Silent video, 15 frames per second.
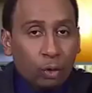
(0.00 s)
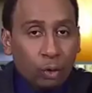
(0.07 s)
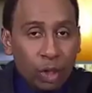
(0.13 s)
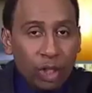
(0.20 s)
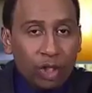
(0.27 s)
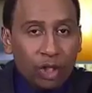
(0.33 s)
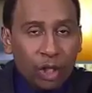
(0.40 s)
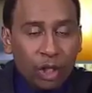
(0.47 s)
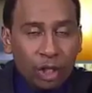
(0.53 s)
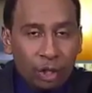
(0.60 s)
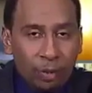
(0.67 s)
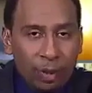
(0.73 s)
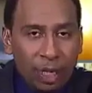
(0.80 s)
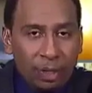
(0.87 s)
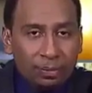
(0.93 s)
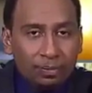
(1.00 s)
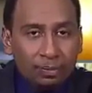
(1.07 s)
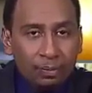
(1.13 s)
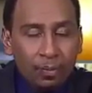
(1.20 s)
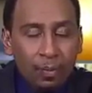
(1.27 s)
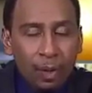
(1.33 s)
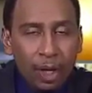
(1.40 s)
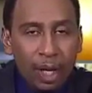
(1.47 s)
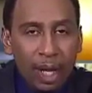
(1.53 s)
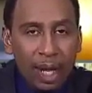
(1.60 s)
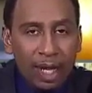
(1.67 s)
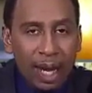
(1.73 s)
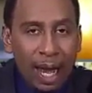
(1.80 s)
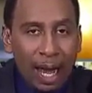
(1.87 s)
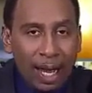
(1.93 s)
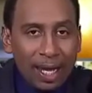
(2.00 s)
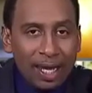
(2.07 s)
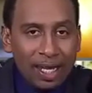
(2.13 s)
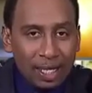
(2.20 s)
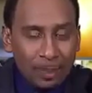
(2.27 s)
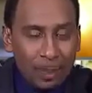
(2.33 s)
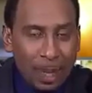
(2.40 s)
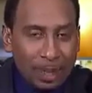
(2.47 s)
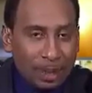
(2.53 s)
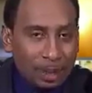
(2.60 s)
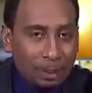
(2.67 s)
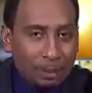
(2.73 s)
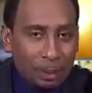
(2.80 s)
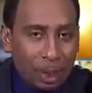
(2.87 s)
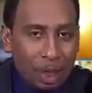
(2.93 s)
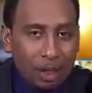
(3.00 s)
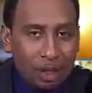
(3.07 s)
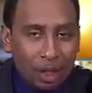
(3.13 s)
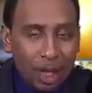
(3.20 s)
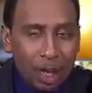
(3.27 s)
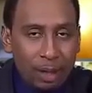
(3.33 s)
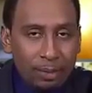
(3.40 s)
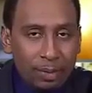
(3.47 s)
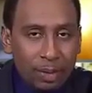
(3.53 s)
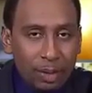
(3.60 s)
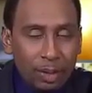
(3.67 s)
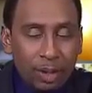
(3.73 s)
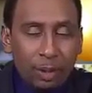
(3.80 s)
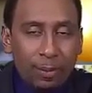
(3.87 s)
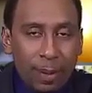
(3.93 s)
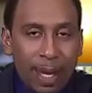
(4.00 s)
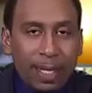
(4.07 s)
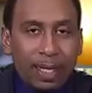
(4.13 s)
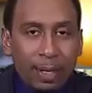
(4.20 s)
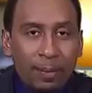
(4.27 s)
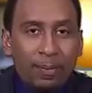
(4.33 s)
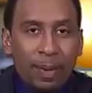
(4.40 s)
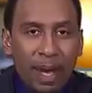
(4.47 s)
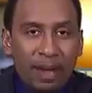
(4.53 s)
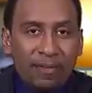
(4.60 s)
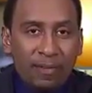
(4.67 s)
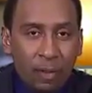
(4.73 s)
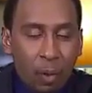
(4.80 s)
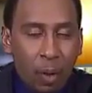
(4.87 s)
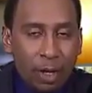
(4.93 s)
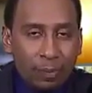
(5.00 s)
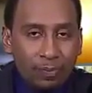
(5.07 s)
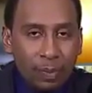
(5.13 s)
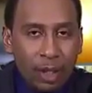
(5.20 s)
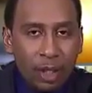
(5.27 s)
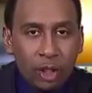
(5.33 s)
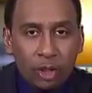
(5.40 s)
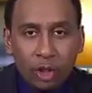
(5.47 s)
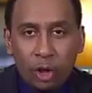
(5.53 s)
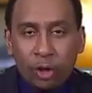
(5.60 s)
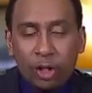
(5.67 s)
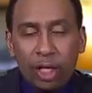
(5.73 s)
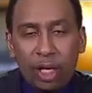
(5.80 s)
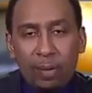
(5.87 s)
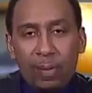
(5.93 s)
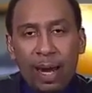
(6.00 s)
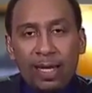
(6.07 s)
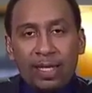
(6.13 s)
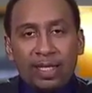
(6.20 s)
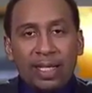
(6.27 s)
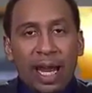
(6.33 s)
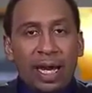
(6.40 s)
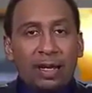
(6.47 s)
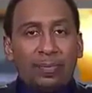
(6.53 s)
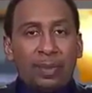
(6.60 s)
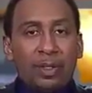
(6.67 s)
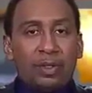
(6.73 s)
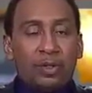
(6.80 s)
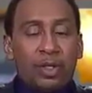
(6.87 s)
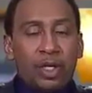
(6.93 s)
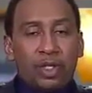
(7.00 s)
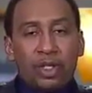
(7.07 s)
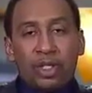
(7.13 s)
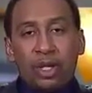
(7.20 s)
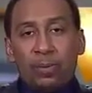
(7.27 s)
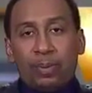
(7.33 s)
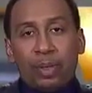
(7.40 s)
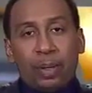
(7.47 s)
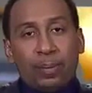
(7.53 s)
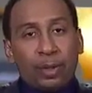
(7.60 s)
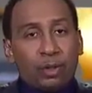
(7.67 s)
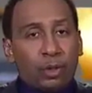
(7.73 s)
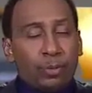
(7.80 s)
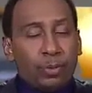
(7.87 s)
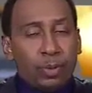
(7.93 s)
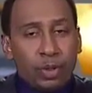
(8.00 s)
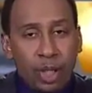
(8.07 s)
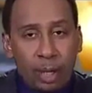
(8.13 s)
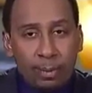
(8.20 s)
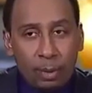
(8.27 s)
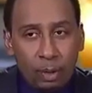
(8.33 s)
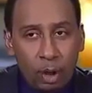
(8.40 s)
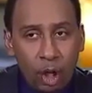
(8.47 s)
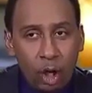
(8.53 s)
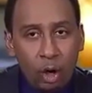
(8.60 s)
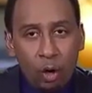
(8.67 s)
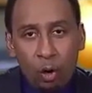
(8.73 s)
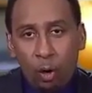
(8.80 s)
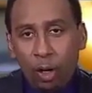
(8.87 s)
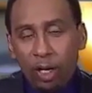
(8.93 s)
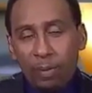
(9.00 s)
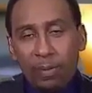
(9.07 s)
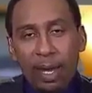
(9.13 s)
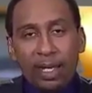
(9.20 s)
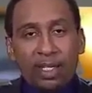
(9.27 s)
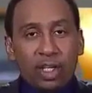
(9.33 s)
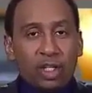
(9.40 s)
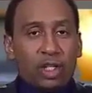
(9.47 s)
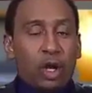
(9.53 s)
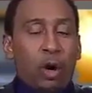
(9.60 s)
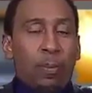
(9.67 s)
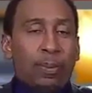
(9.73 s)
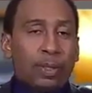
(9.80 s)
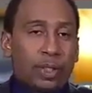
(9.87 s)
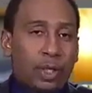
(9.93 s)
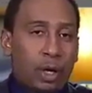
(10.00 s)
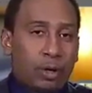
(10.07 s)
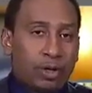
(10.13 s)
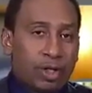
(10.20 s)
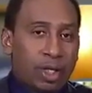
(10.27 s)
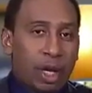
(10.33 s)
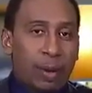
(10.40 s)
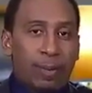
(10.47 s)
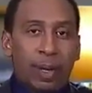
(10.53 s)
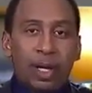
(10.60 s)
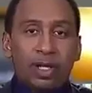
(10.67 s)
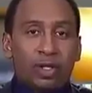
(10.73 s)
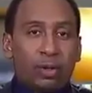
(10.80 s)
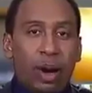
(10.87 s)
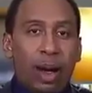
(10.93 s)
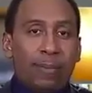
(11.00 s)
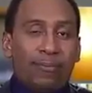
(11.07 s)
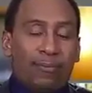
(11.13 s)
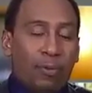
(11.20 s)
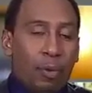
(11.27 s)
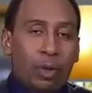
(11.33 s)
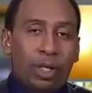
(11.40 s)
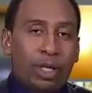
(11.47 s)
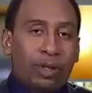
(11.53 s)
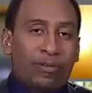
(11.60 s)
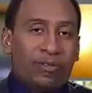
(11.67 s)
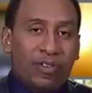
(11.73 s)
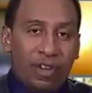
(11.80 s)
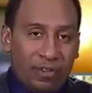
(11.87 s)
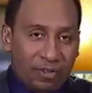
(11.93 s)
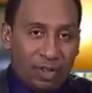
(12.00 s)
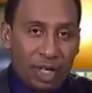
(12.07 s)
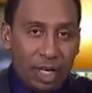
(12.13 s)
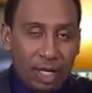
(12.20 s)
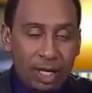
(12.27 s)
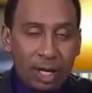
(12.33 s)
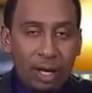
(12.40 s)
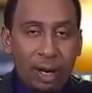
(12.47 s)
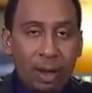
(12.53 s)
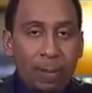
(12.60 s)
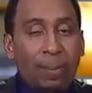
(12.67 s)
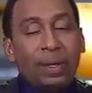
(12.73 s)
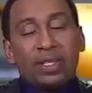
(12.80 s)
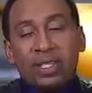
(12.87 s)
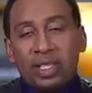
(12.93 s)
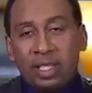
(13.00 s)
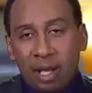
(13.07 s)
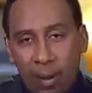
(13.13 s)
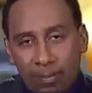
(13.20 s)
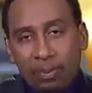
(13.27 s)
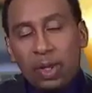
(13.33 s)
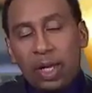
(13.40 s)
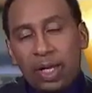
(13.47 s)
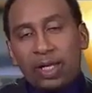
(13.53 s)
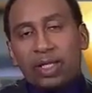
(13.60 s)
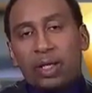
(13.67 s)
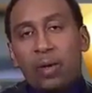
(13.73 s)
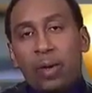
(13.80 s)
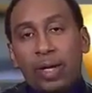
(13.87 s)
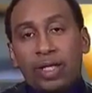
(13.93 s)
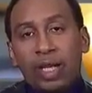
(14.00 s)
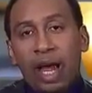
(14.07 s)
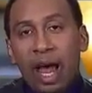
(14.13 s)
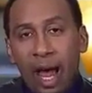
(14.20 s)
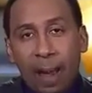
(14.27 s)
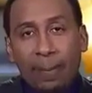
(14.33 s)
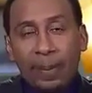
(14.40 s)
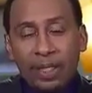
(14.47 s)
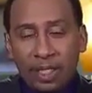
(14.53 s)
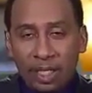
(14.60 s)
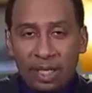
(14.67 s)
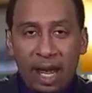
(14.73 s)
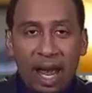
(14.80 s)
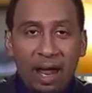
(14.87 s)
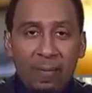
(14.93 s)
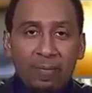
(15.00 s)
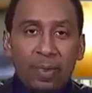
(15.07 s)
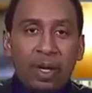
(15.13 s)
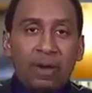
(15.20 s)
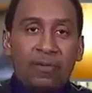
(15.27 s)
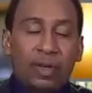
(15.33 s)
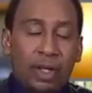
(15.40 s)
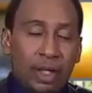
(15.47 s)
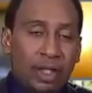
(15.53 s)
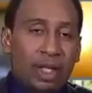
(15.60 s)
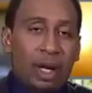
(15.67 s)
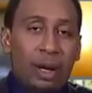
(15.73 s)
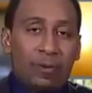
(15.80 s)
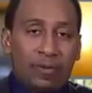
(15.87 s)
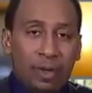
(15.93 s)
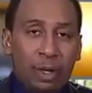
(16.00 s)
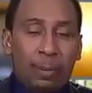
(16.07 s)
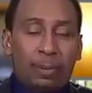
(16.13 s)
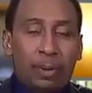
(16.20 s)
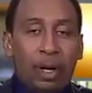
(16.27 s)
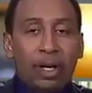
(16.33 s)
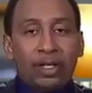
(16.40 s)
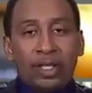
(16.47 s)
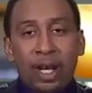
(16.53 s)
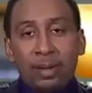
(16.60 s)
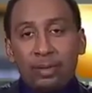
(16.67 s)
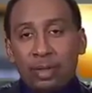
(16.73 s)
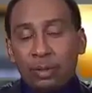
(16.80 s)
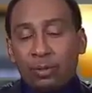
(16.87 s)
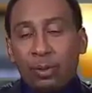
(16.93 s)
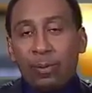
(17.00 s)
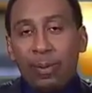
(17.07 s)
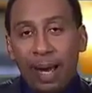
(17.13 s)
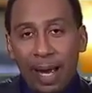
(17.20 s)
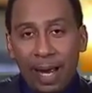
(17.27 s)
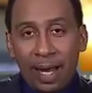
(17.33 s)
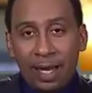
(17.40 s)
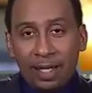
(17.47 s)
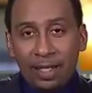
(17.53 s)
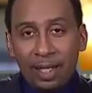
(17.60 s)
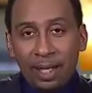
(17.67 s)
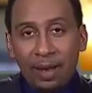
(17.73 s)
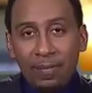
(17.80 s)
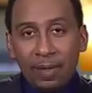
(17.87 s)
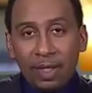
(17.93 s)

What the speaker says: cringe a little bit. And I expect LeBron James to make him pay for it. Certainly, he might decide to be judicious and put up a triple-double, or he may just go berserk, Skip, and drop 40 to 50. But something is going to happen tonight for LeBron James to remind